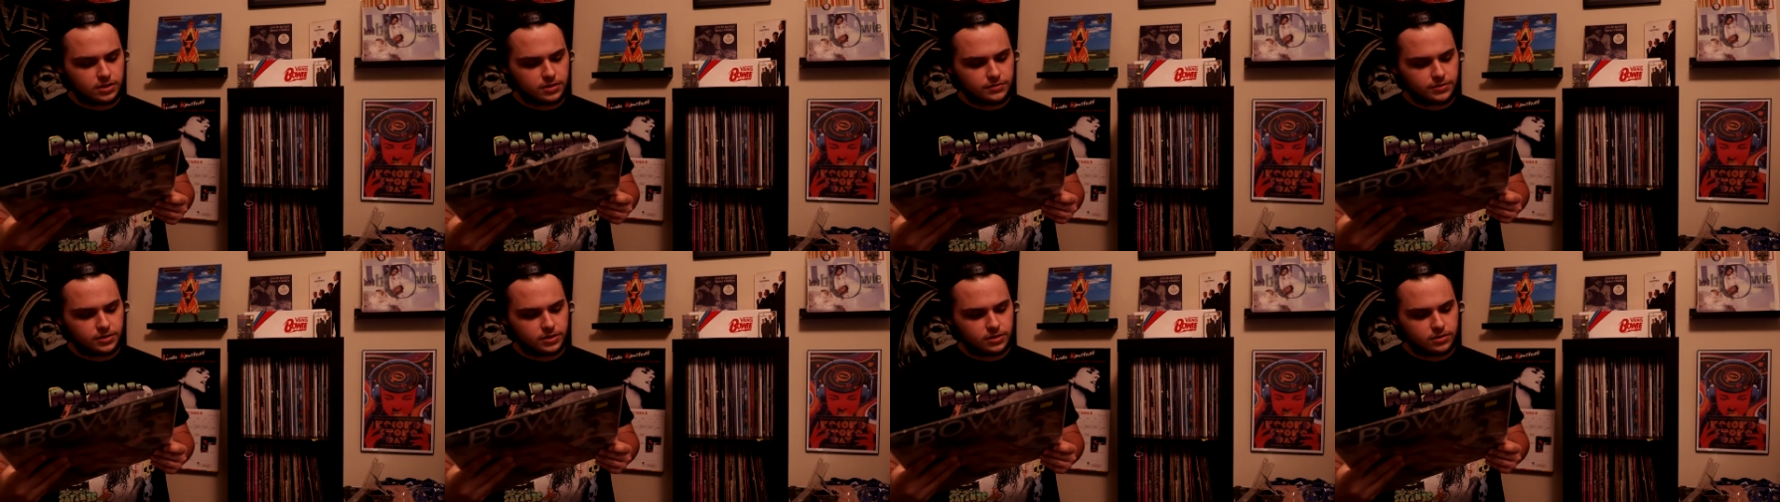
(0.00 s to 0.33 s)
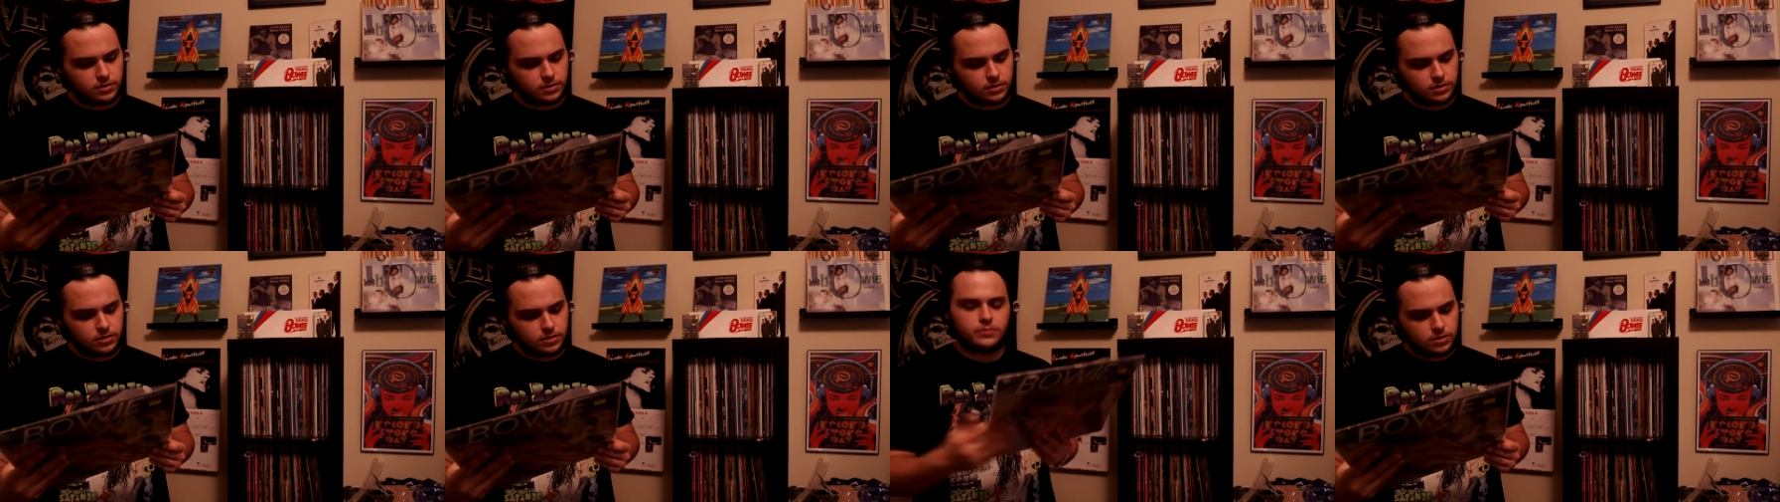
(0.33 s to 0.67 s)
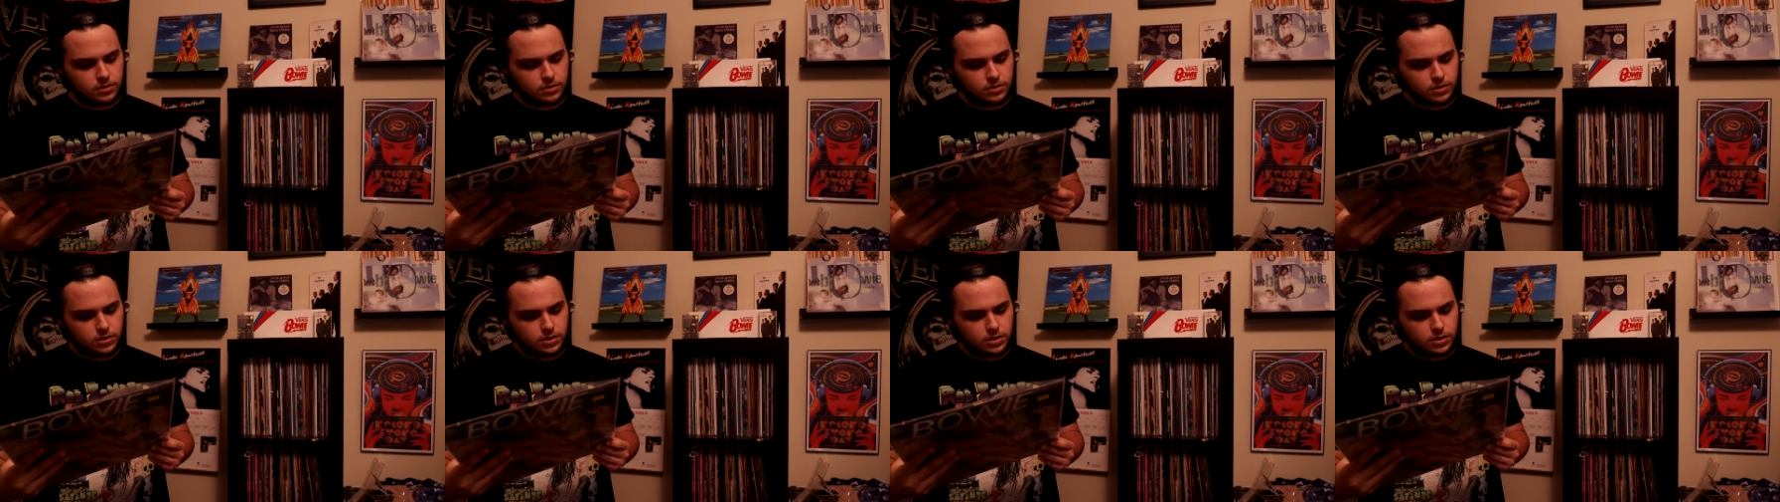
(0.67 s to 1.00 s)
everything
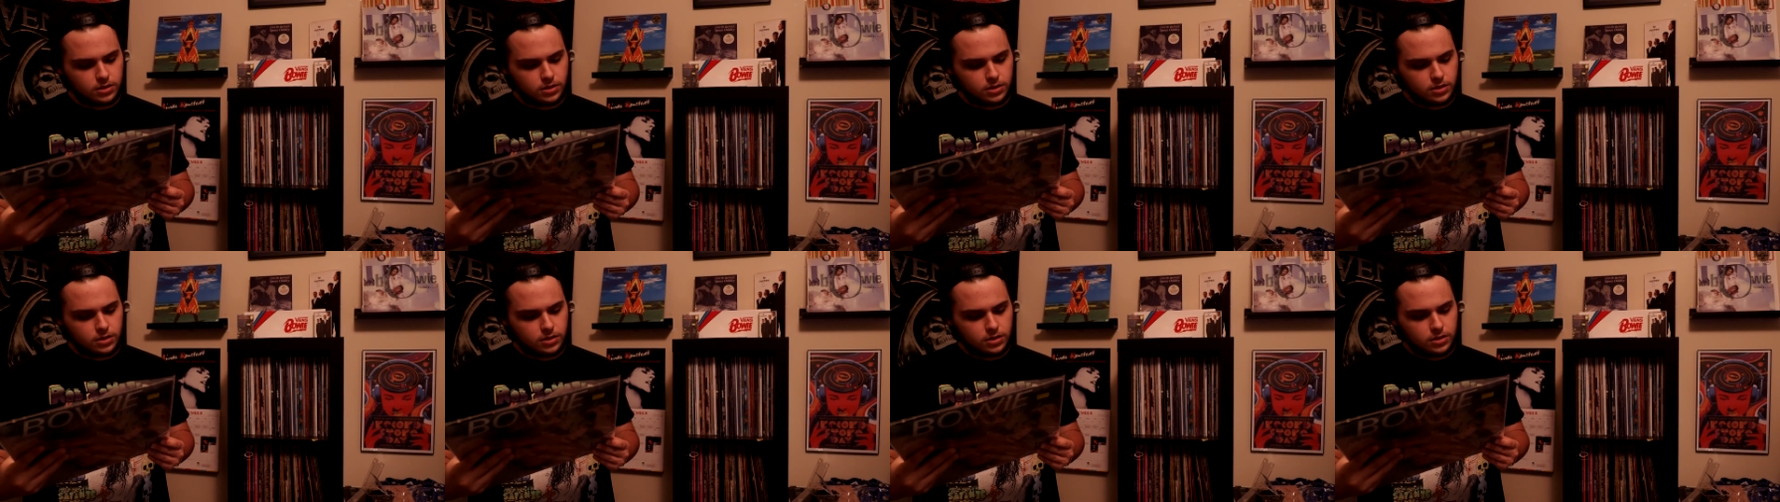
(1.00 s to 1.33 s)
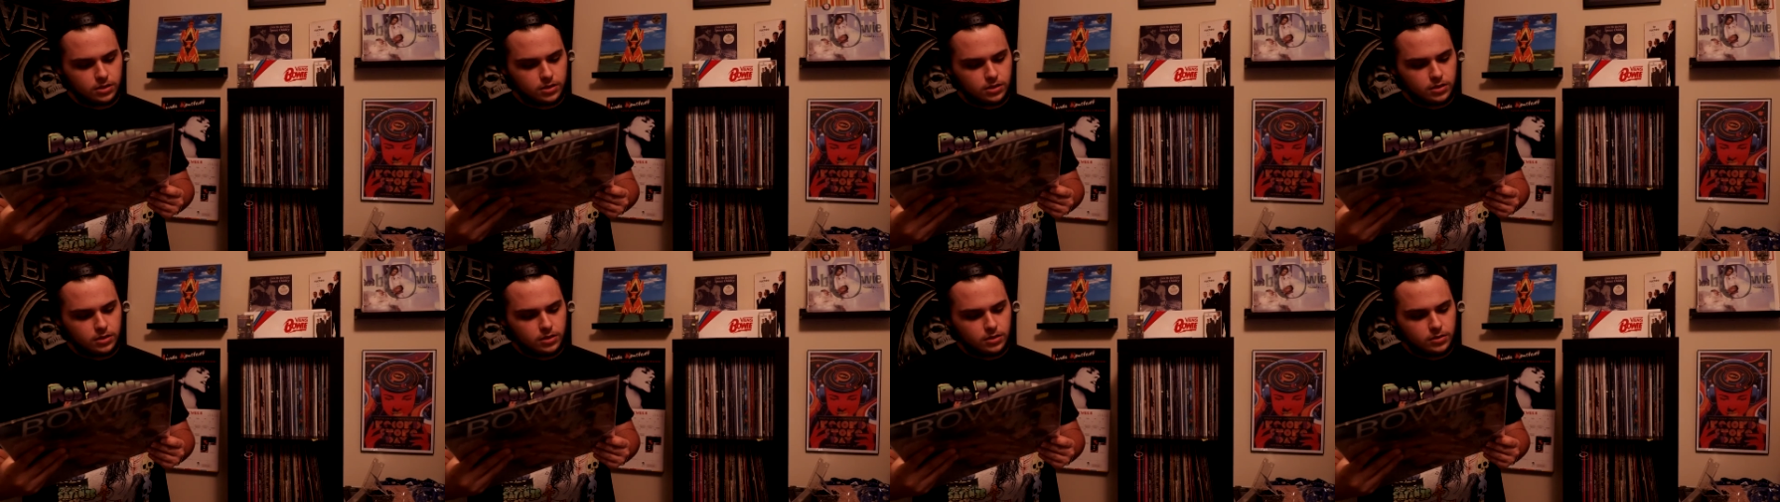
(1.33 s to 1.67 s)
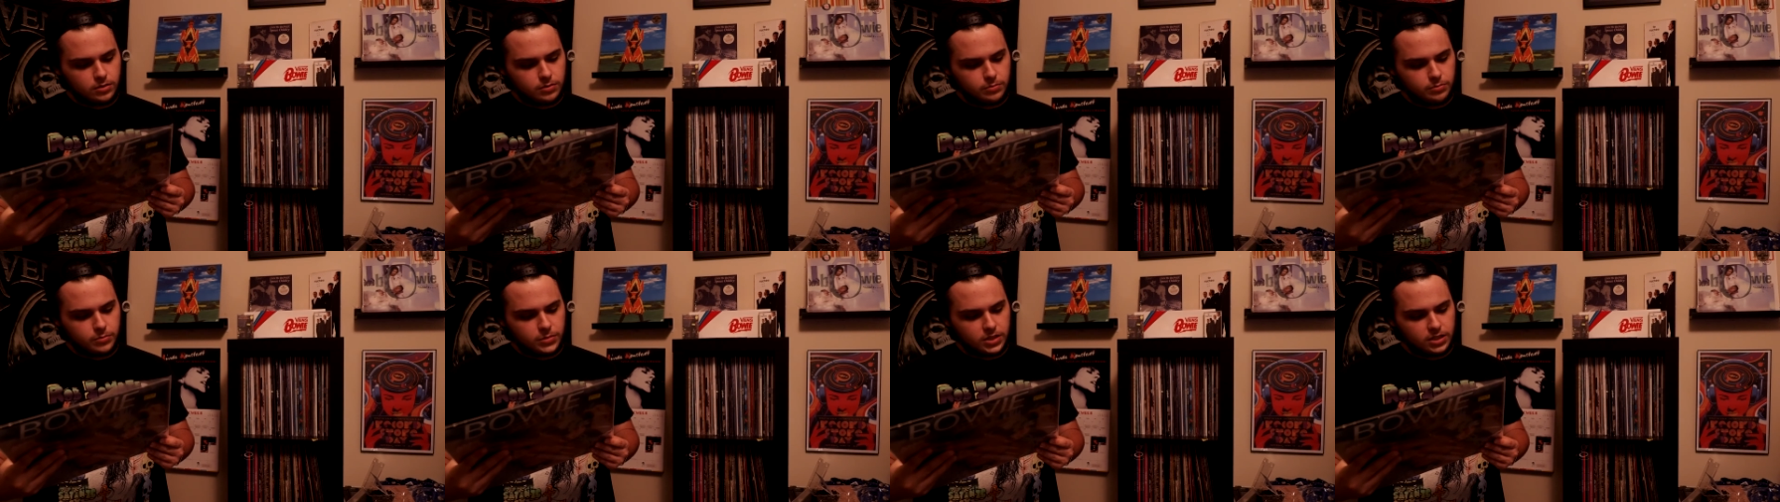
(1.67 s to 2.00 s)

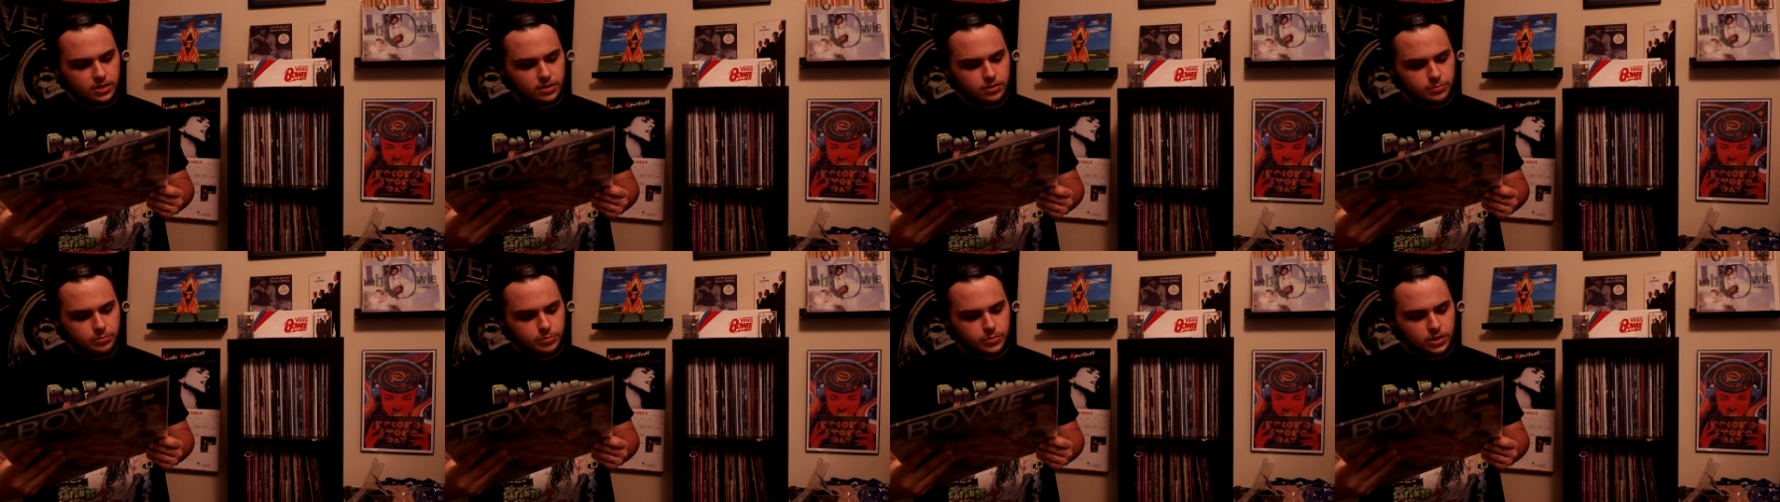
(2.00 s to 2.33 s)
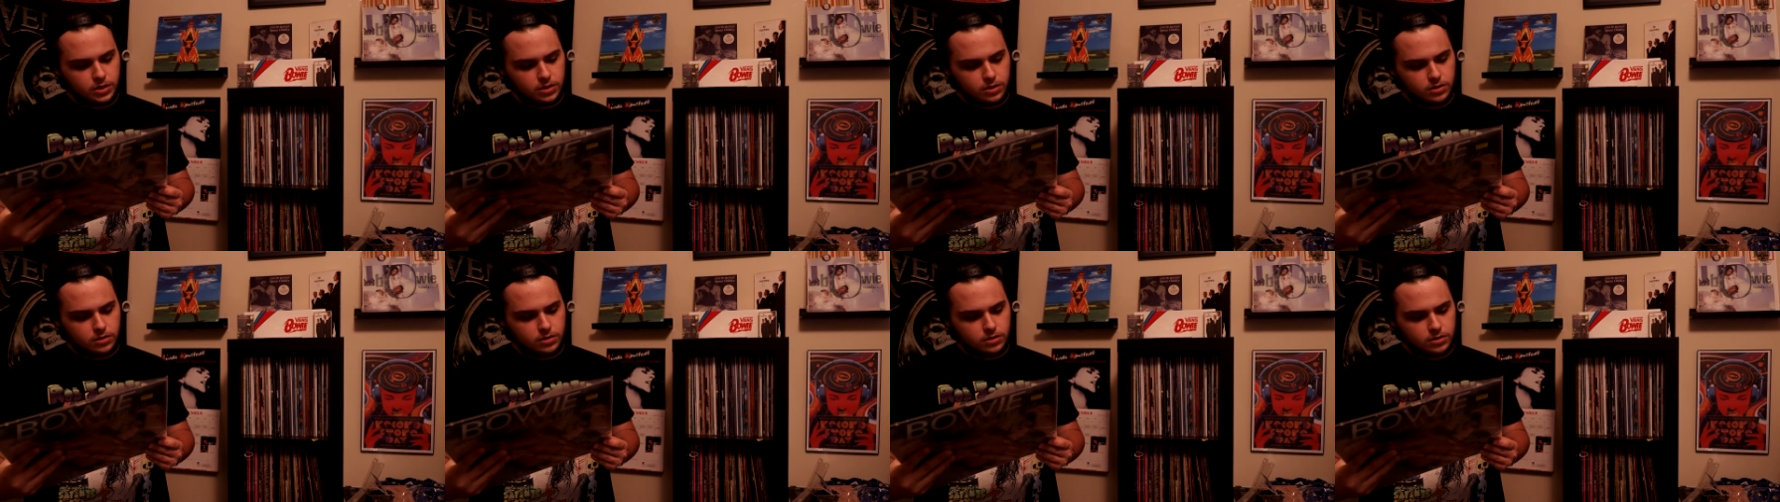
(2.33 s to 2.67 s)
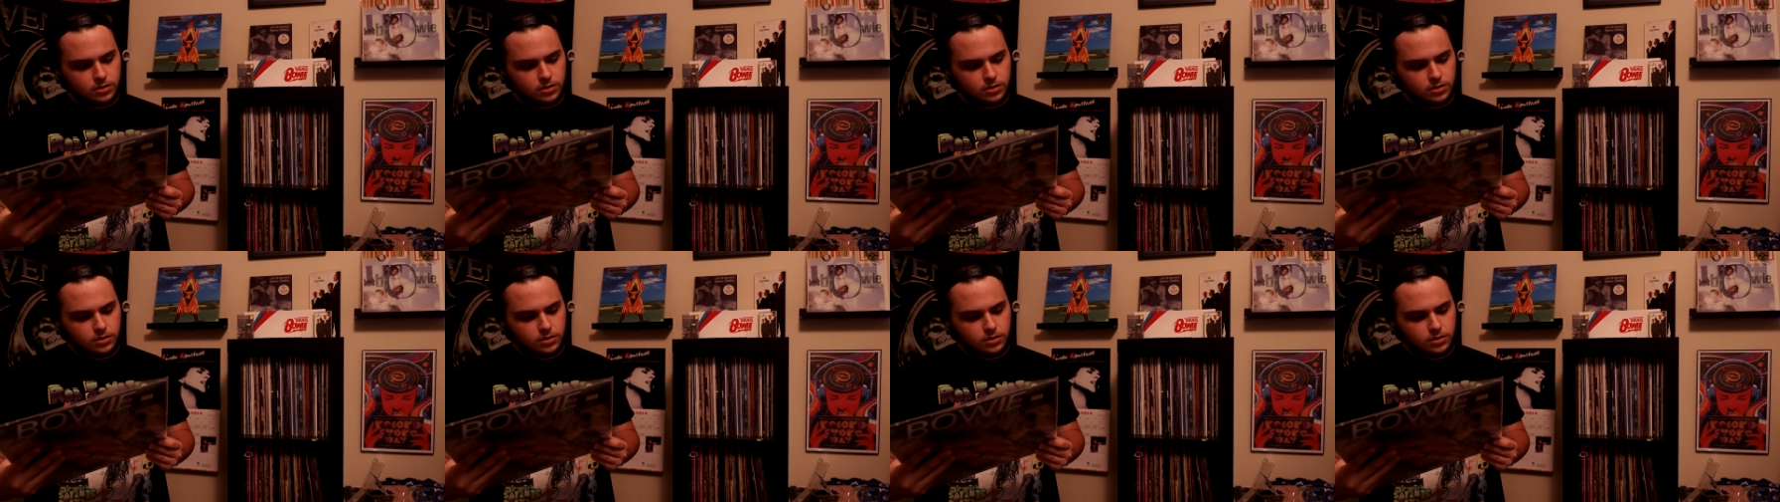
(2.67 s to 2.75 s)
made it. But